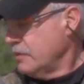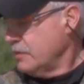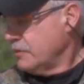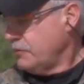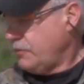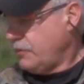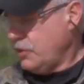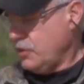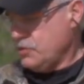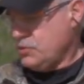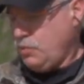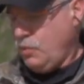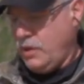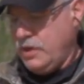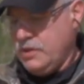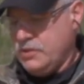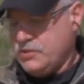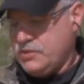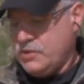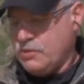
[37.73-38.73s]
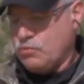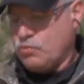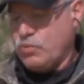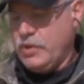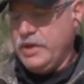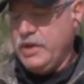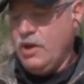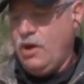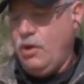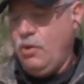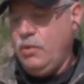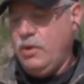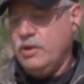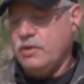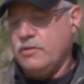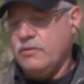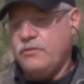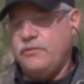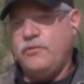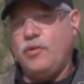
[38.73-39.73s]
First one is the Rio
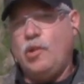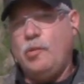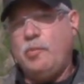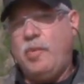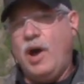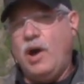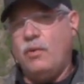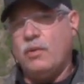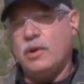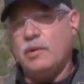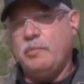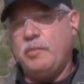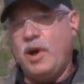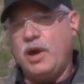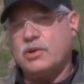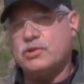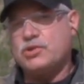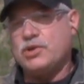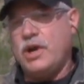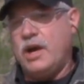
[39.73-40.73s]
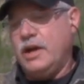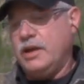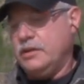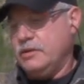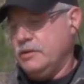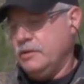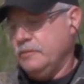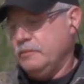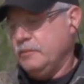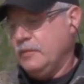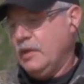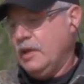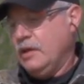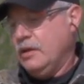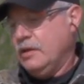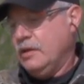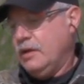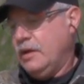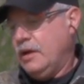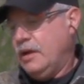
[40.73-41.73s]
full power buckshot,
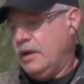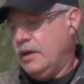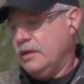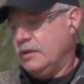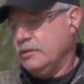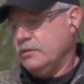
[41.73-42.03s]
uh,